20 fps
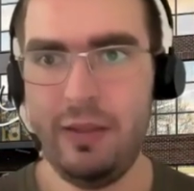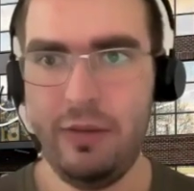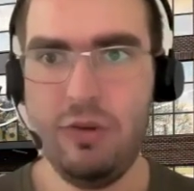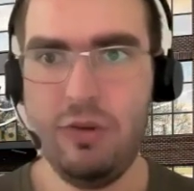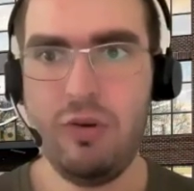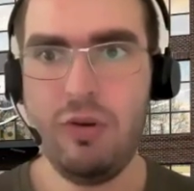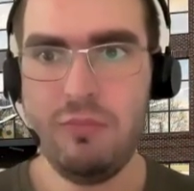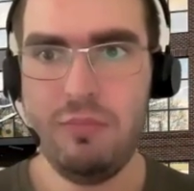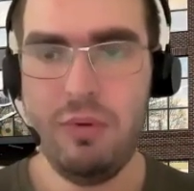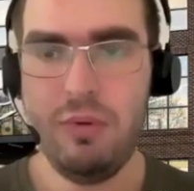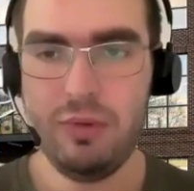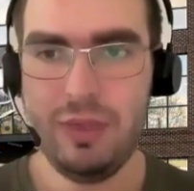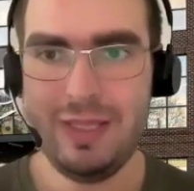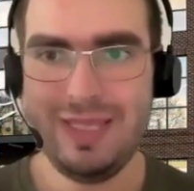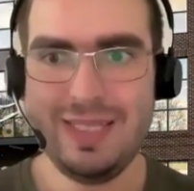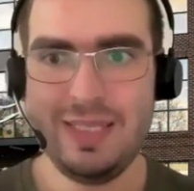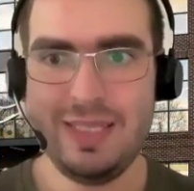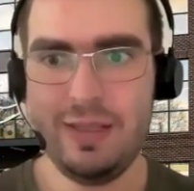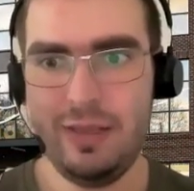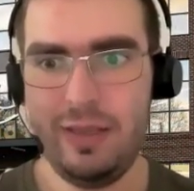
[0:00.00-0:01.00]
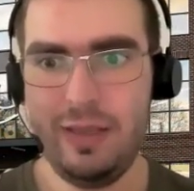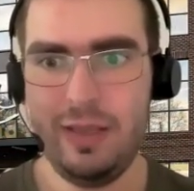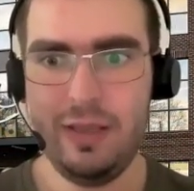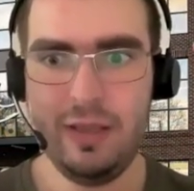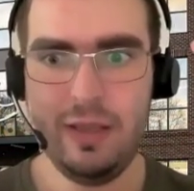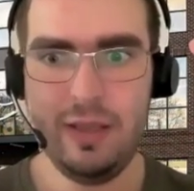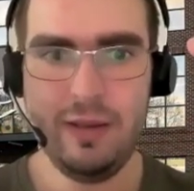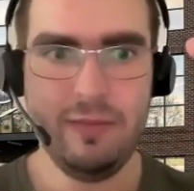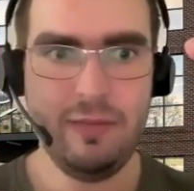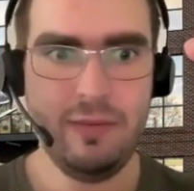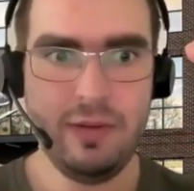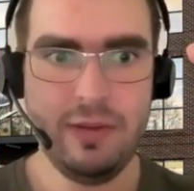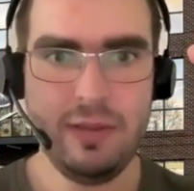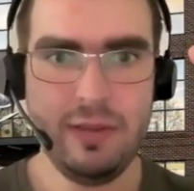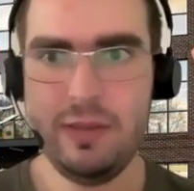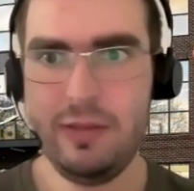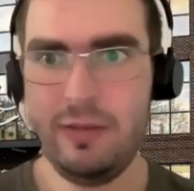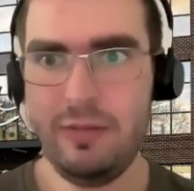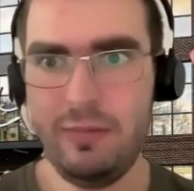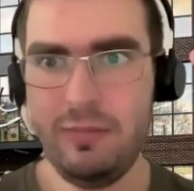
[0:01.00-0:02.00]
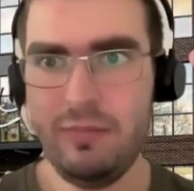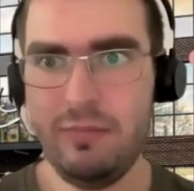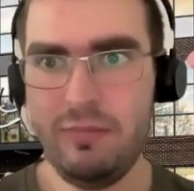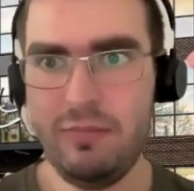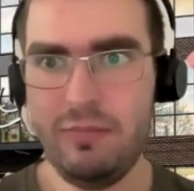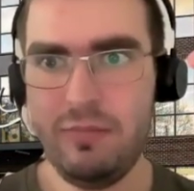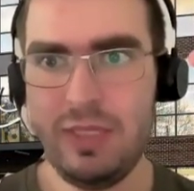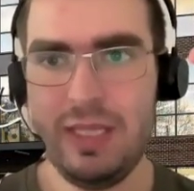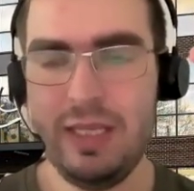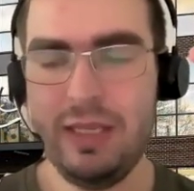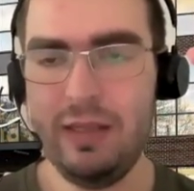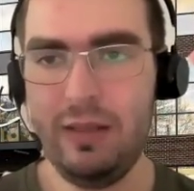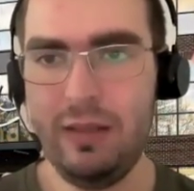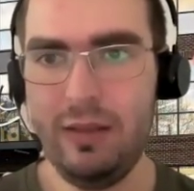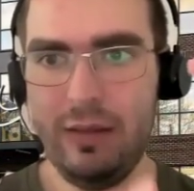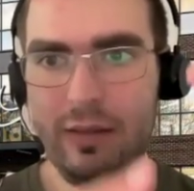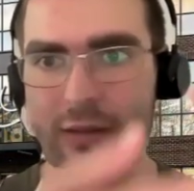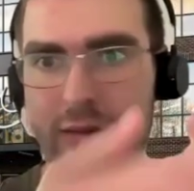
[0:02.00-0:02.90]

your components in a single,